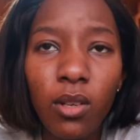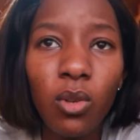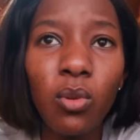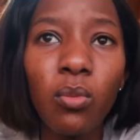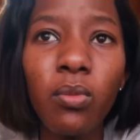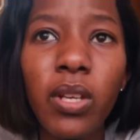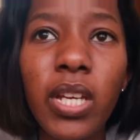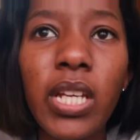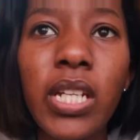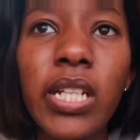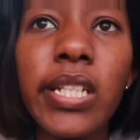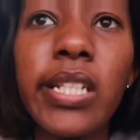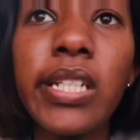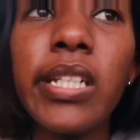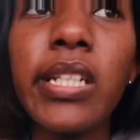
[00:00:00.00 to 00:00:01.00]

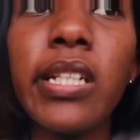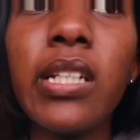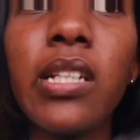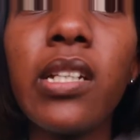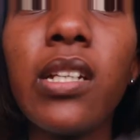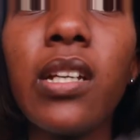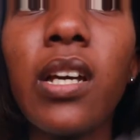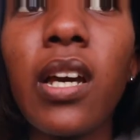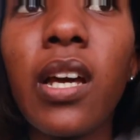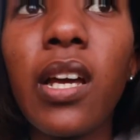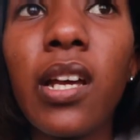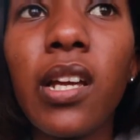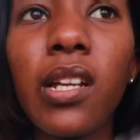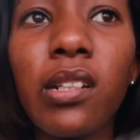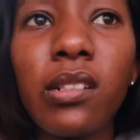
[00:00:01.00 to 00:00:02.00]

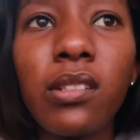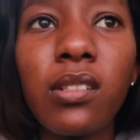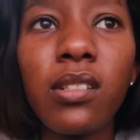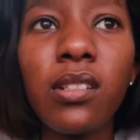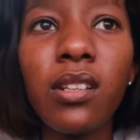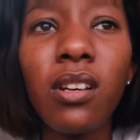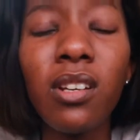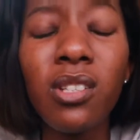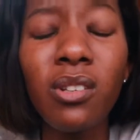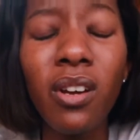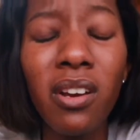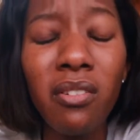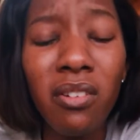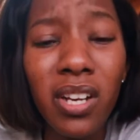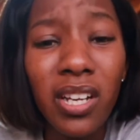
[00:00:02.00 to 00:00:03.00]
and yeah so
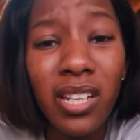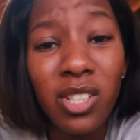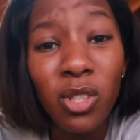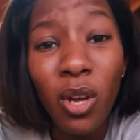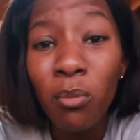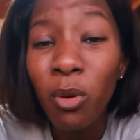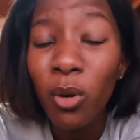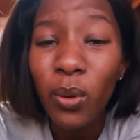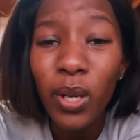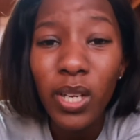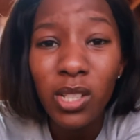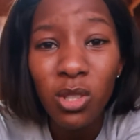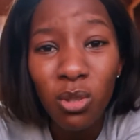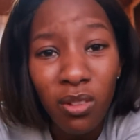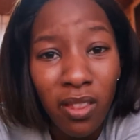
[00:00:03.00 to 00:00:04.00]
I really so I'm
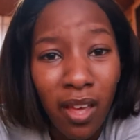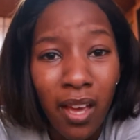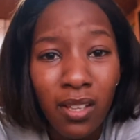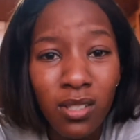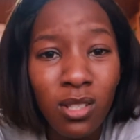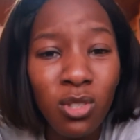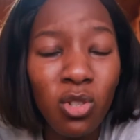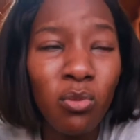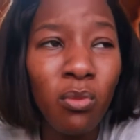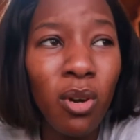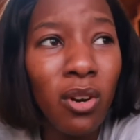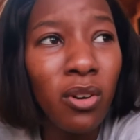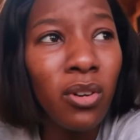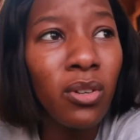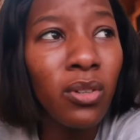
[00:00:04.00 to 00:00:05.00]
going to that
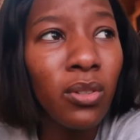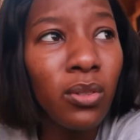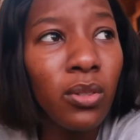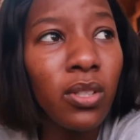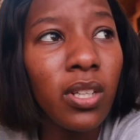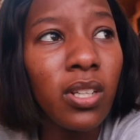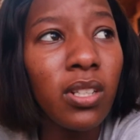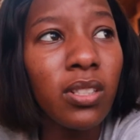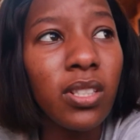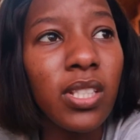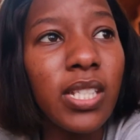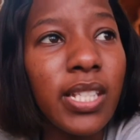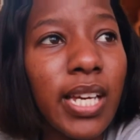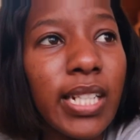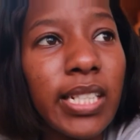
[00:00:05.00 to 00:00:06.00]
tomorrow
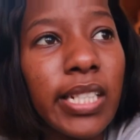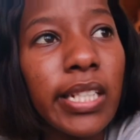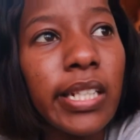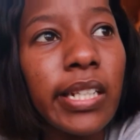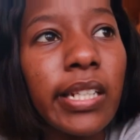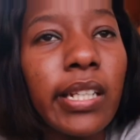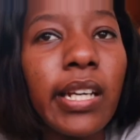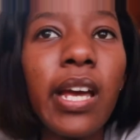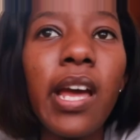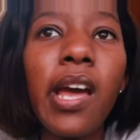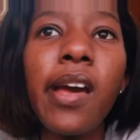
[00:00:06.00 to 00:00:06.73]
Sunday